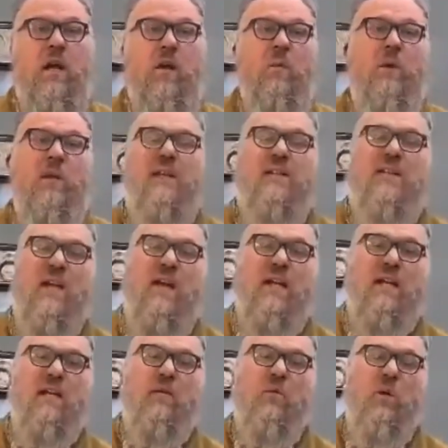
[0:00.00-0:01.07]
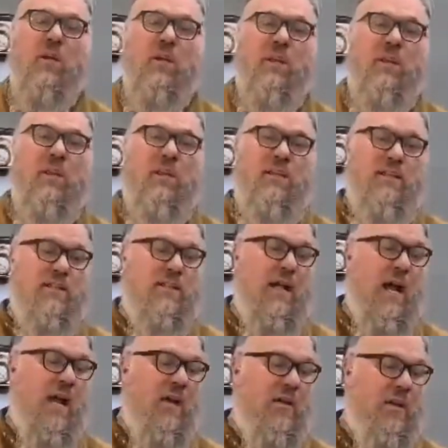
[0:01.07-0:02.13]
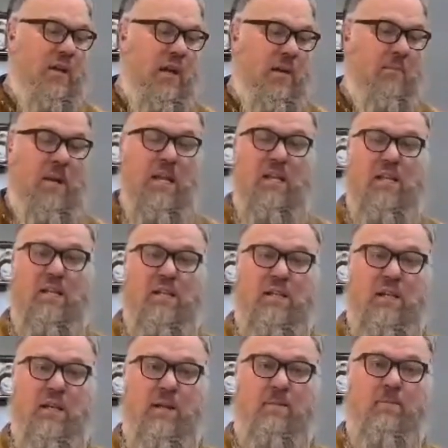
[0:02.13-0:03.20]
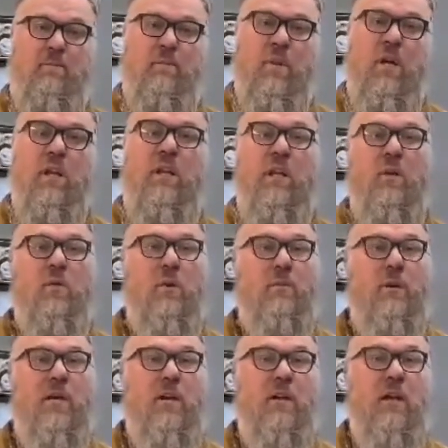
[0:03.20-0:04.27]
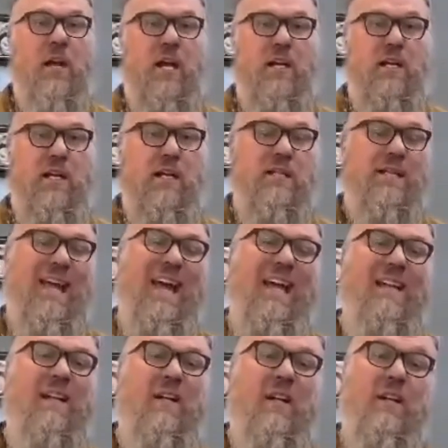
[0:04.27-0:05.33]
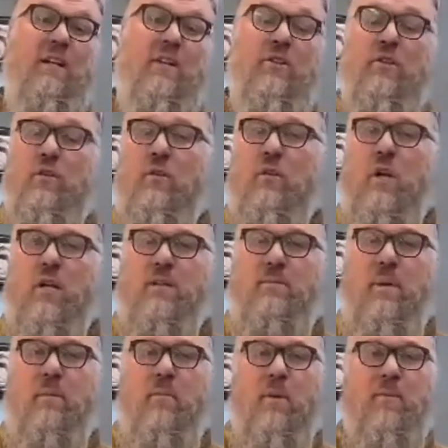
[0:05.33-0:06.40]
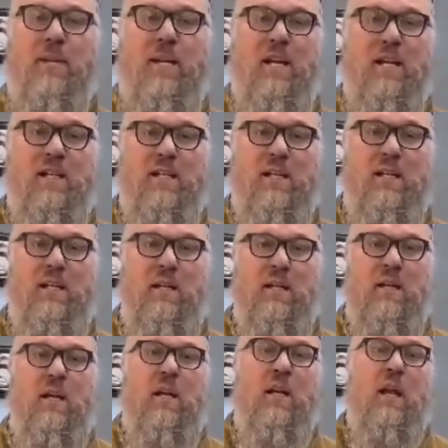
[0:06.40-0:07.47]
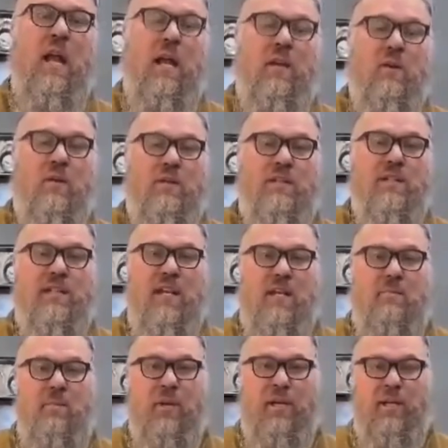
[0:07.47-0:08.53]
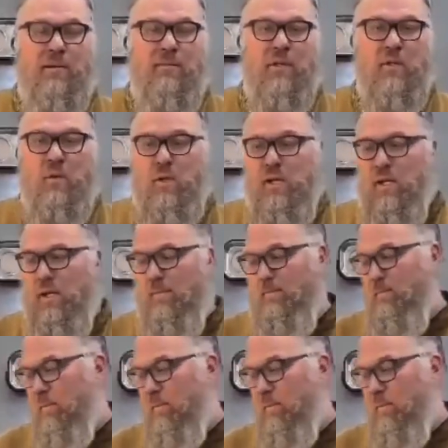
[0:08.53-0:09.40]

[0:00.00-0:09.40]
And we decided with the style that I made this in, that it would be a good idea to add an additional cross member behind it and do a skid plate in between it.